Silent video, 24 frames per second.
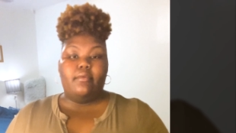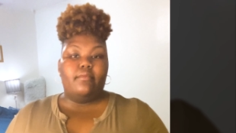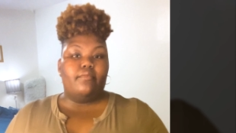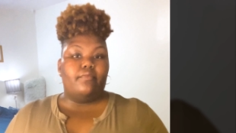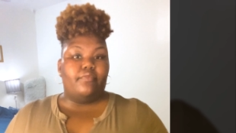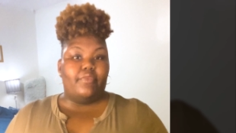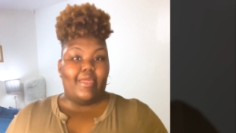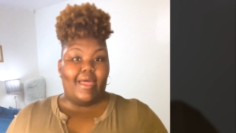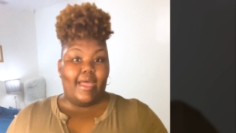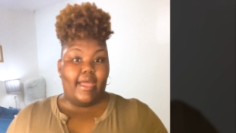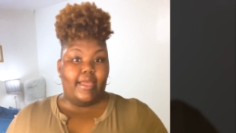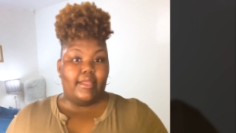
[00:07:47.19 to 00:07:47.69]

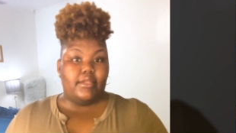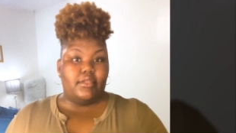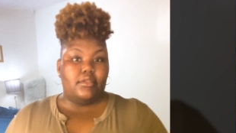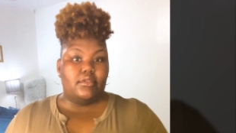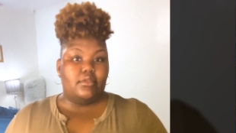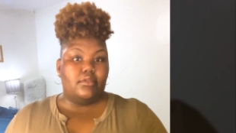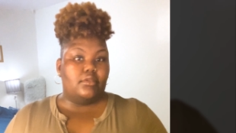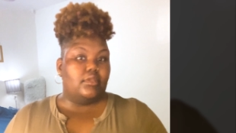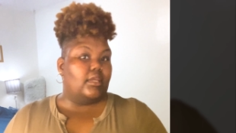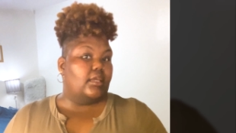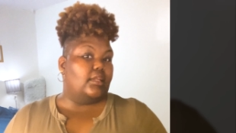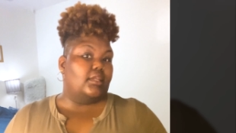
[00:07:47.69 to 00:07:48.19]
that
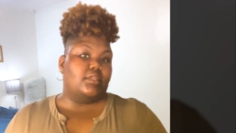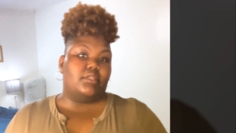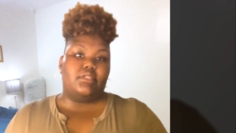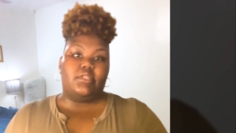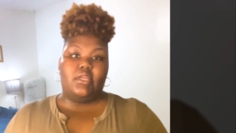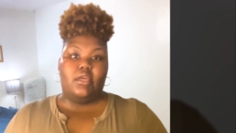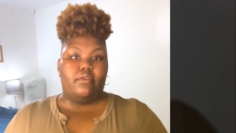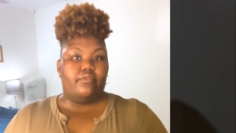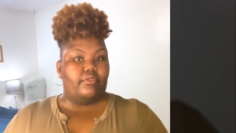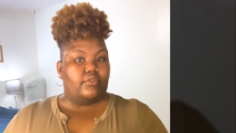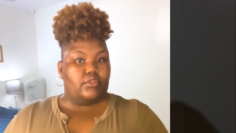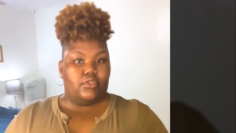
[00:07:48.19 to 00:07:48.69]
in
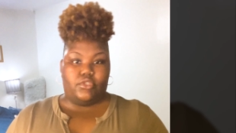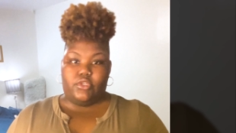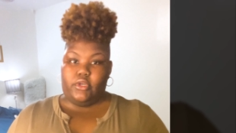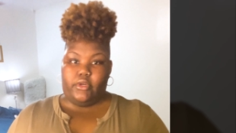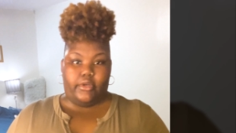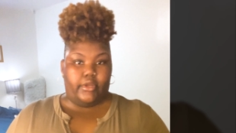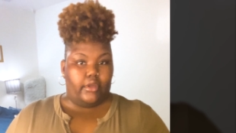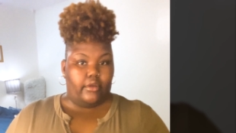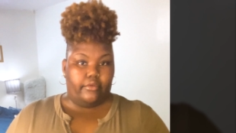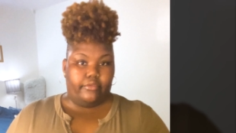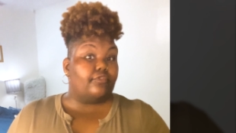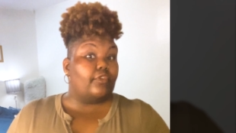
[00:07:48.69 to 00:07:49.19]
itself is a
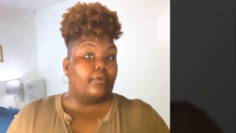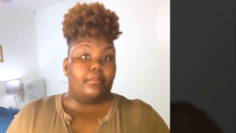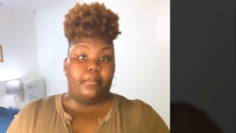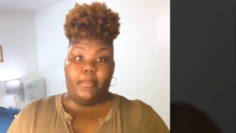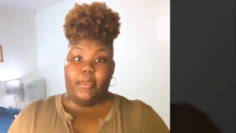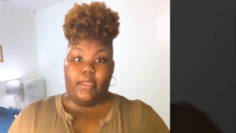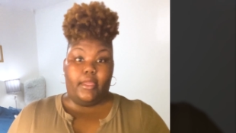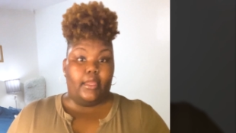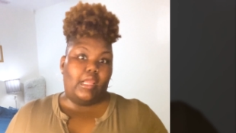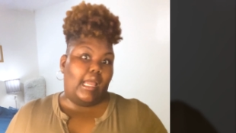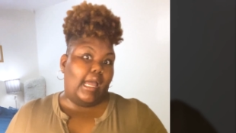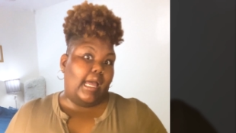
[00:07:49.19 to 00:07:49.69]
turnoff for
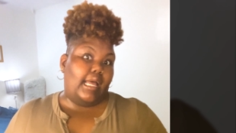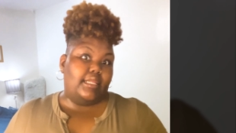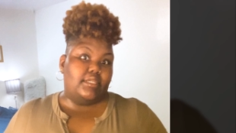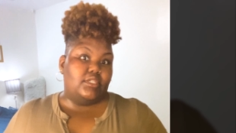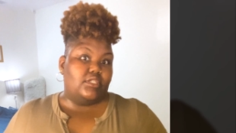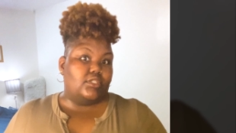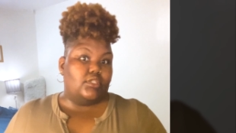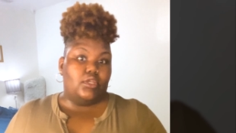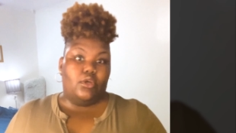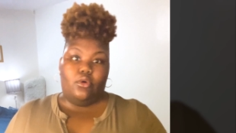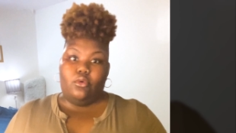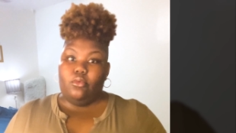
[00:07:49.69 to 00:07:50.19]
me. I
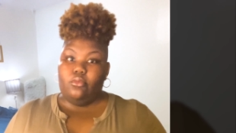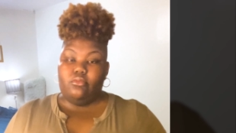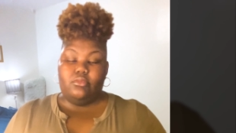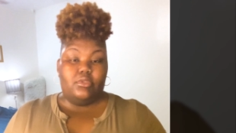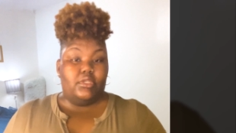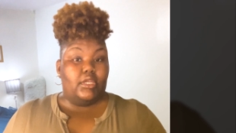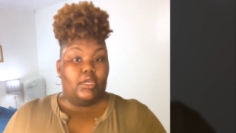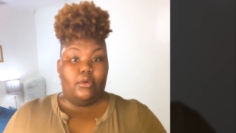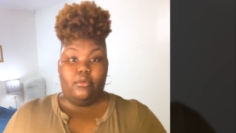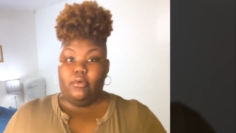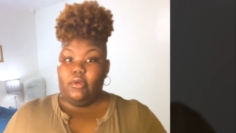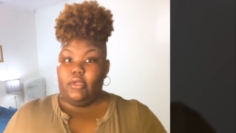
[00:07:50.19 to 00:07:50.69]
just don't
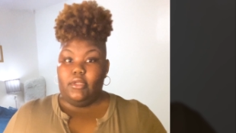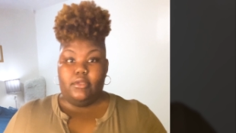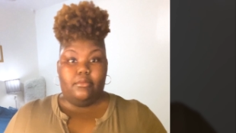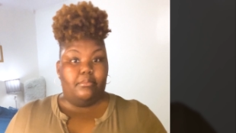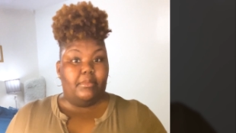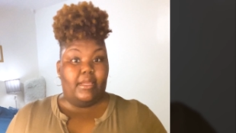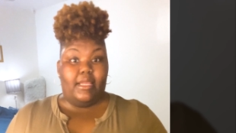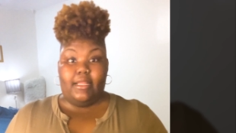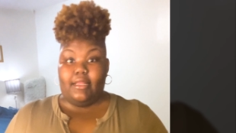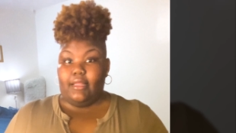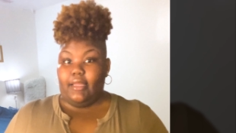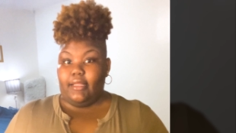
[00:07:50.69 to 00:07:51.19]
deal with
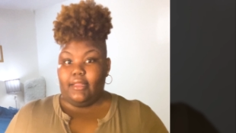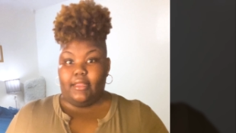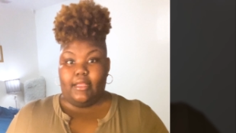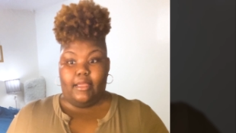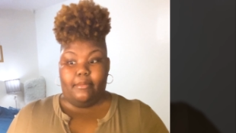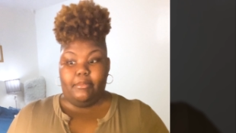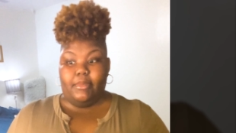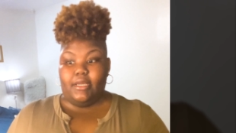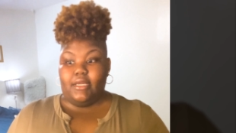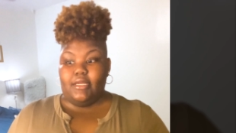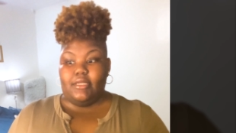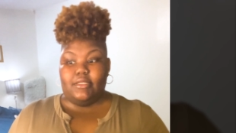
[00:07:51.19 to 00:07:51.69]
men like
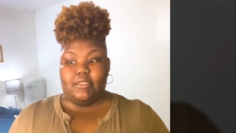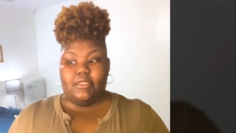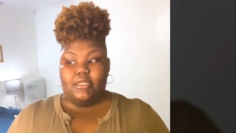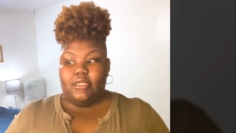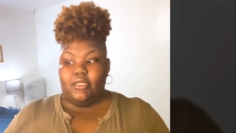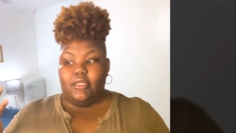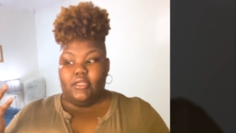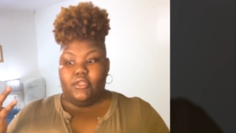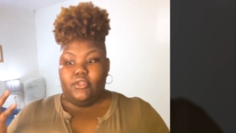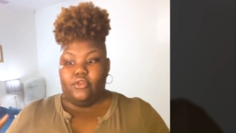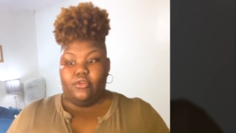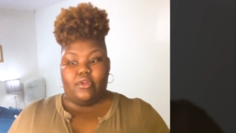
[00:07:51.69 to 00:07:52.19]
that because
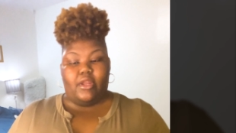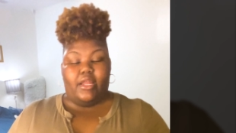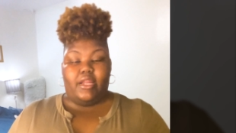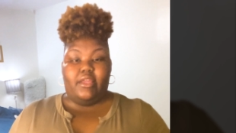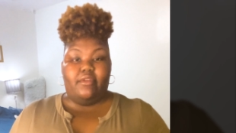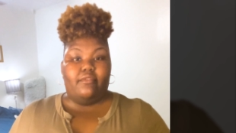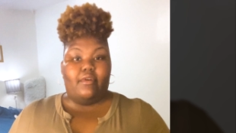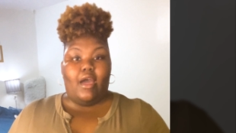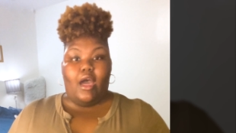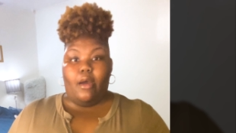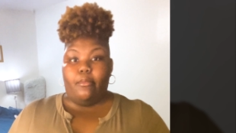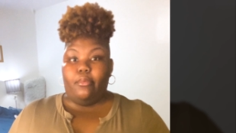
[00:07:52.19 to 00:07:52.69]
you're not
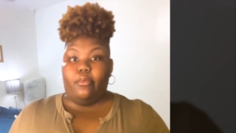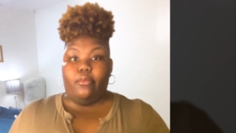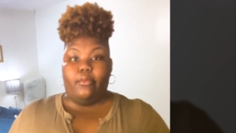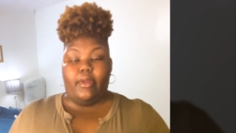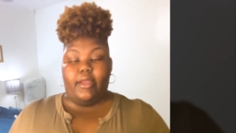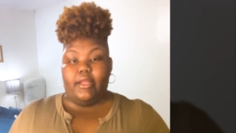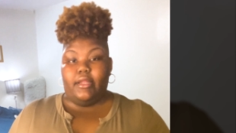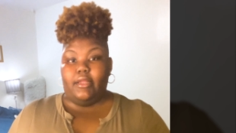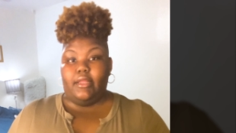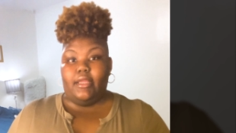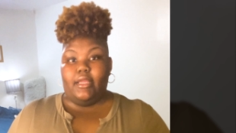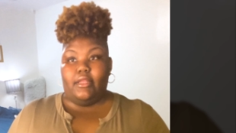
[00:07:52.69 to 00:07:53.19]
even
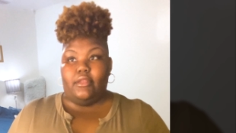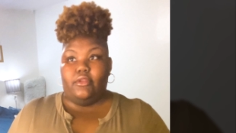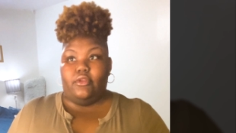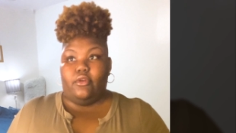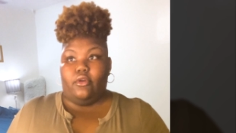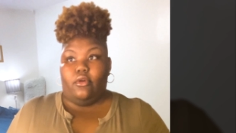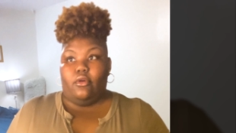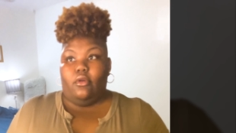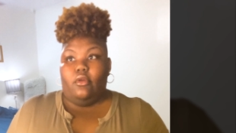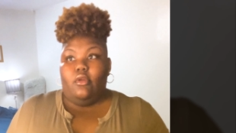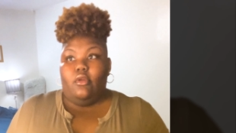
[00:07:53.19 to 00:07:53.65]
operating in your